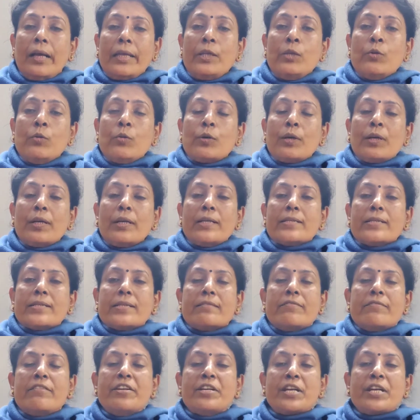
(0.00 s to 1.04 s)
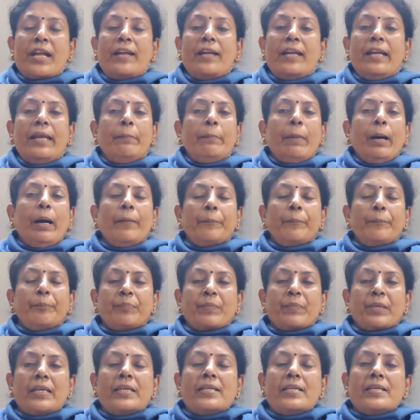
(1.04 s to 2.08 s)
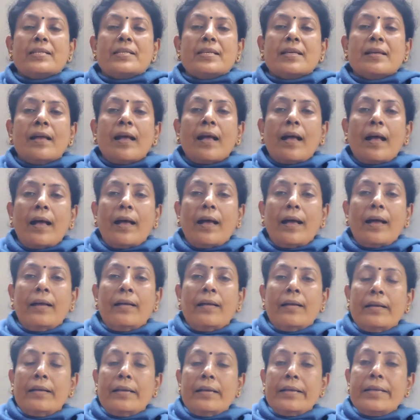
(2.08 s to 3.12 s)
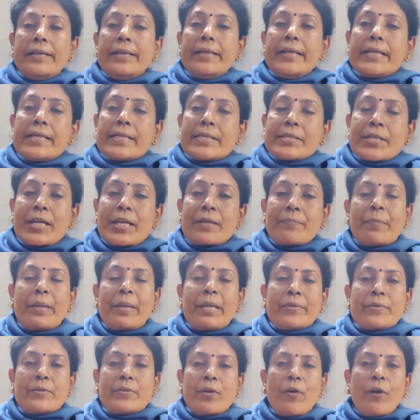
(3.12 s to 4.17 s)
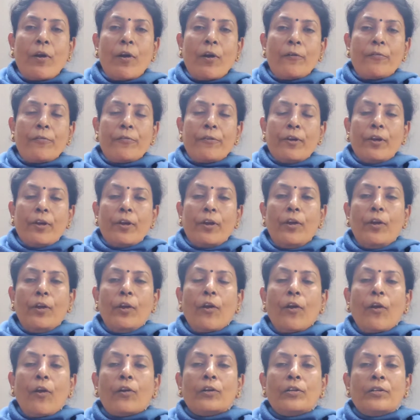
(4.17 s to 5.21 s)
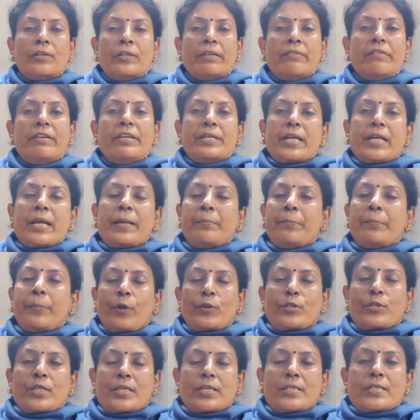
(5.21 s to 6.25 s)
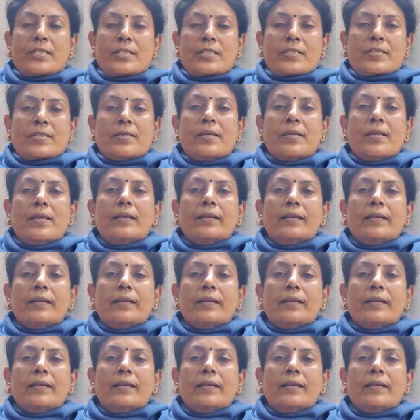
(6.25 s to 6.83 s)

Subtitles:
Euclid's division lemma. It is a restatement of long division process.